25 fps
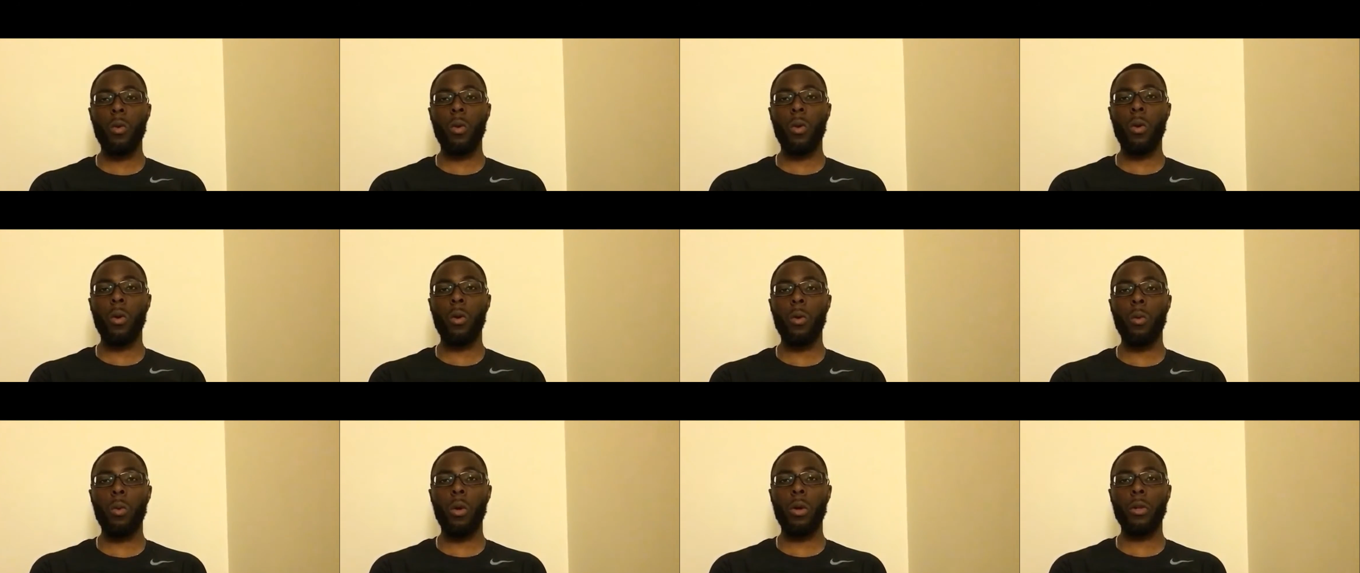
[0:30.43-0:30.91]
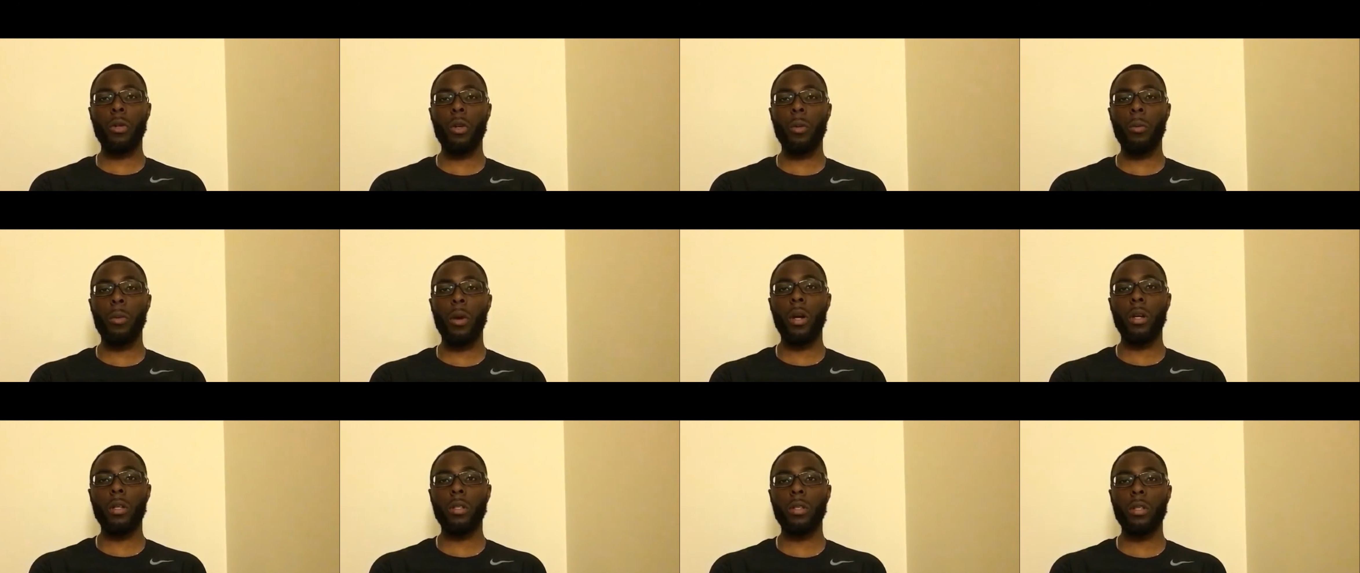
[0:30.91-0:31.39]
uh, what
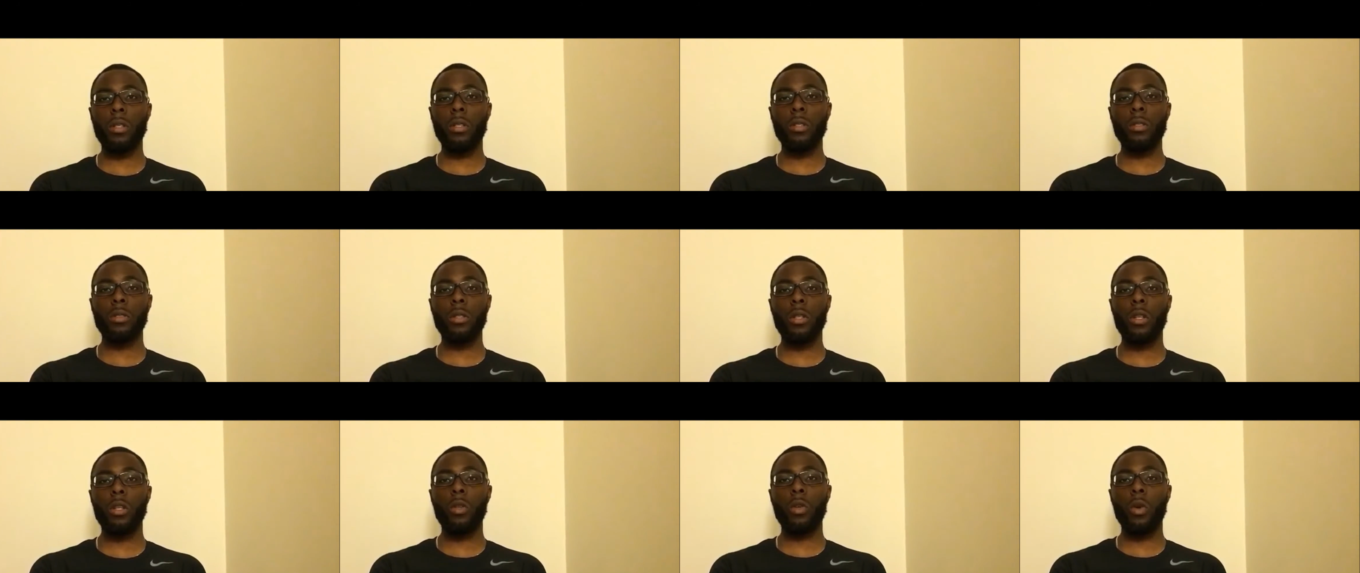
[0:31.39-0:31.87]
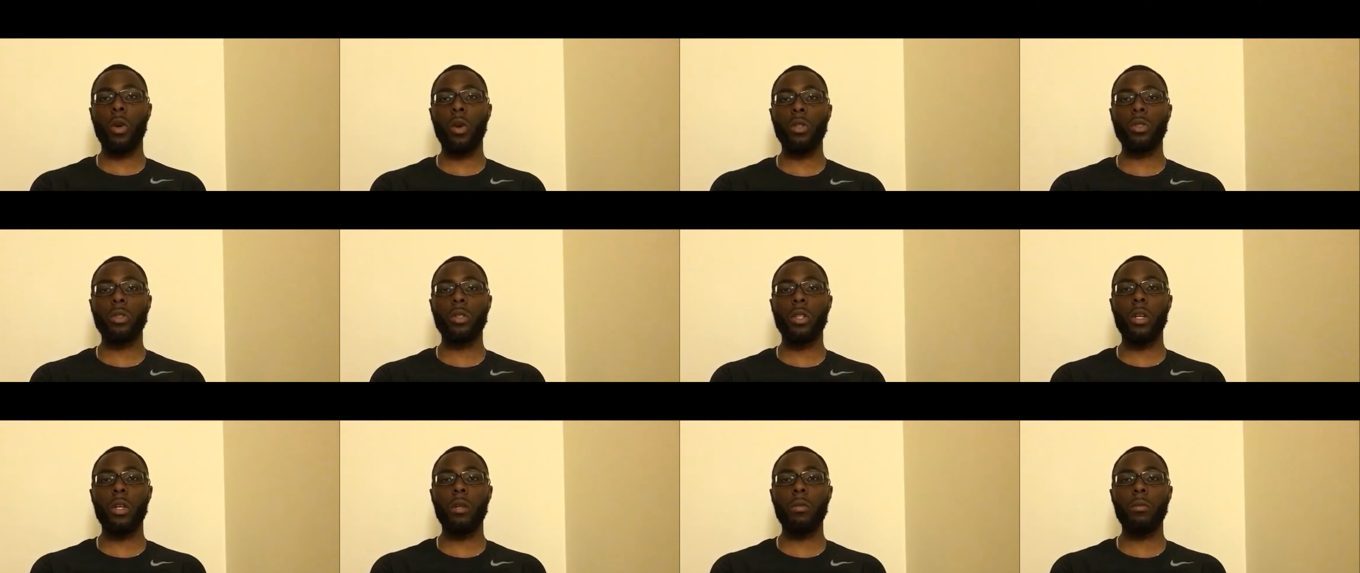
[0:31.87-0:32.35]
your partner's uh,
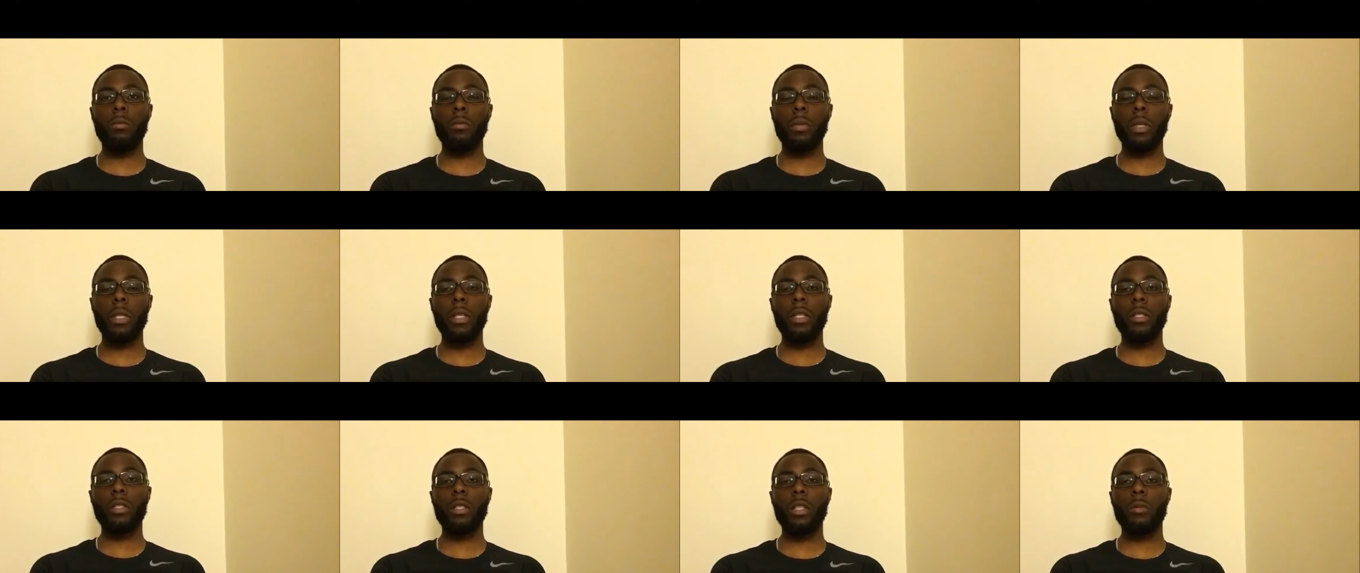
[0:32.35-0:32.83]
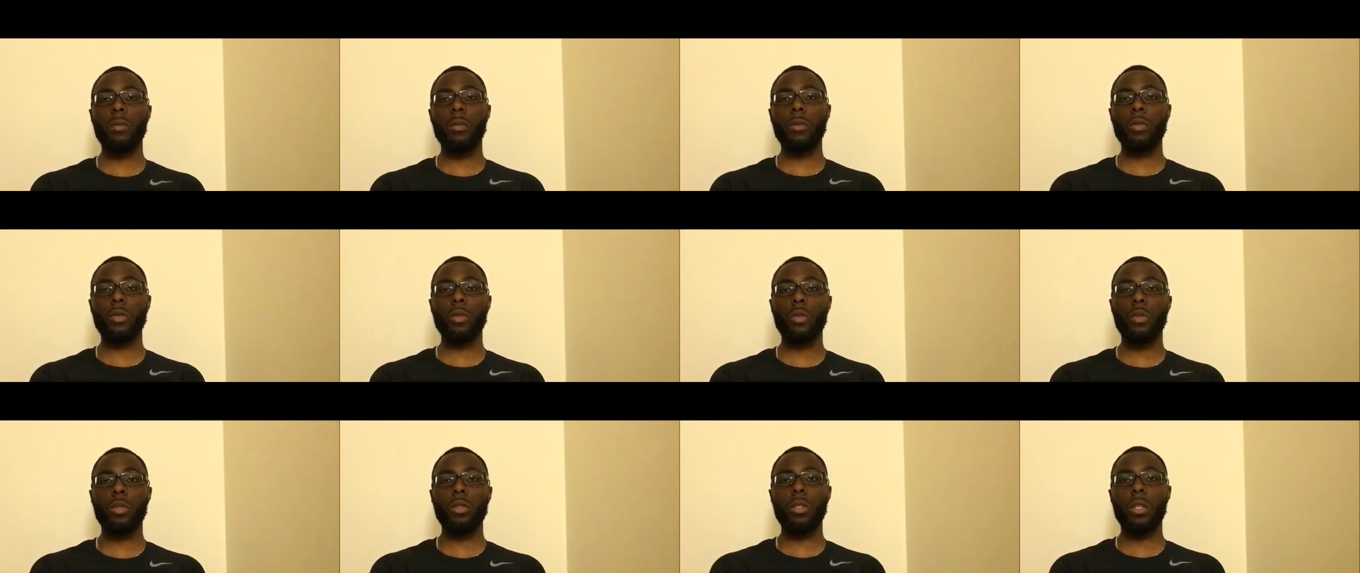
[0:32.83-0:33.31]
long-term, medium-term and
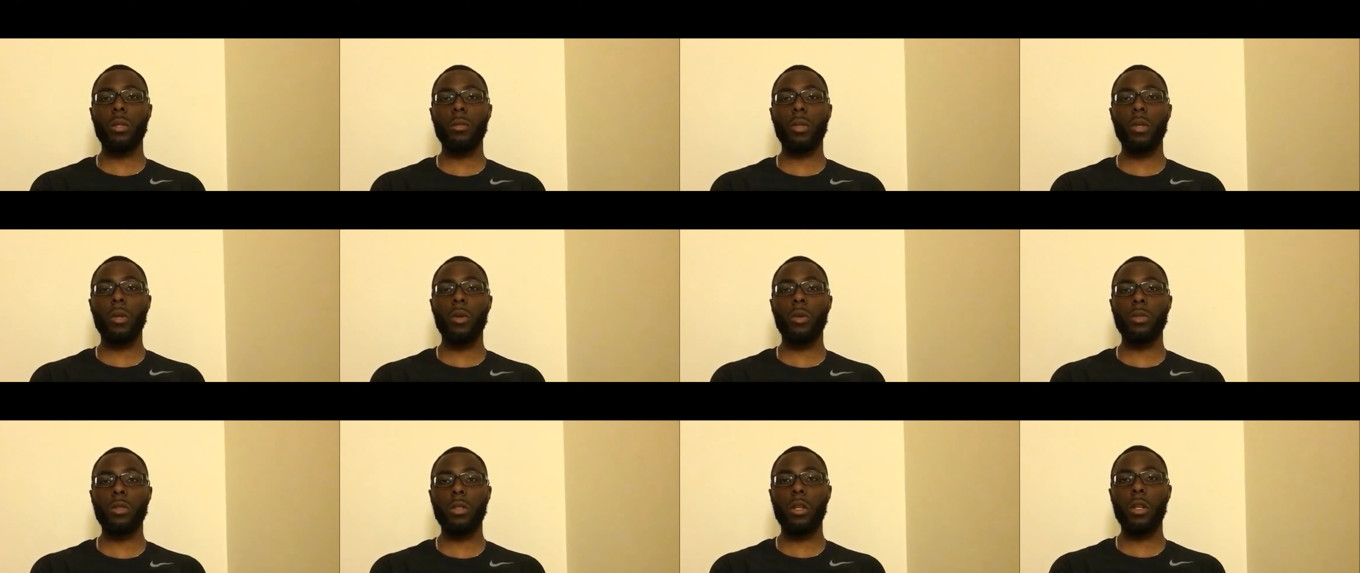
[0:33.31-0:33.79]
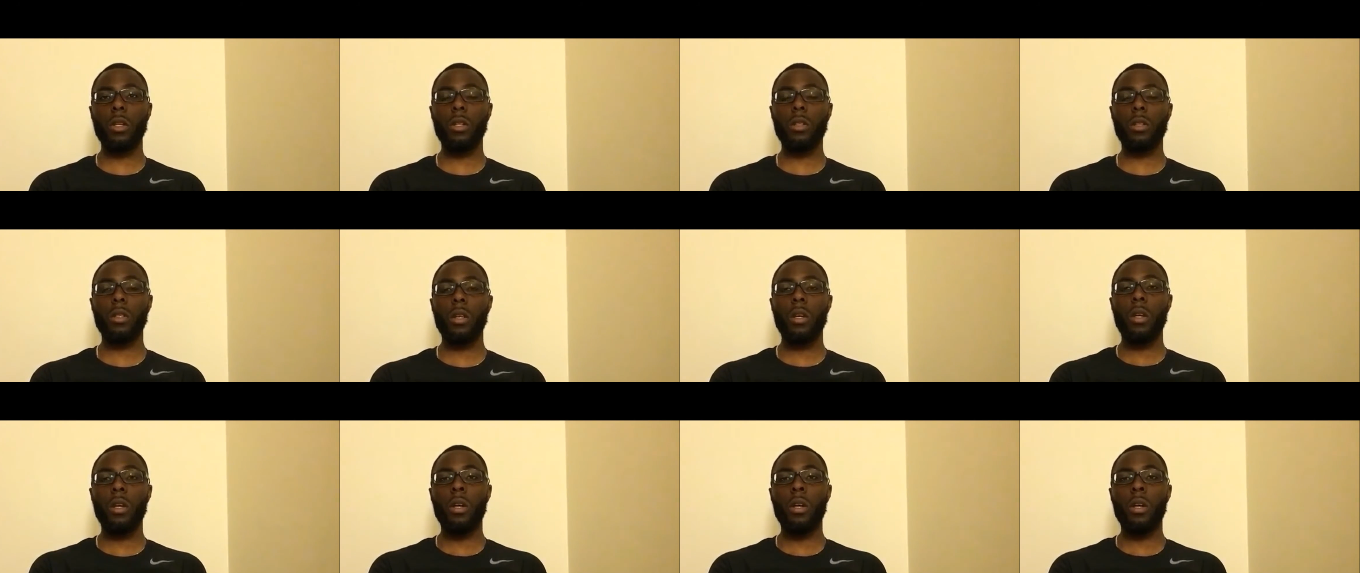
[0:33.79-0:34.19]
short-term goals are,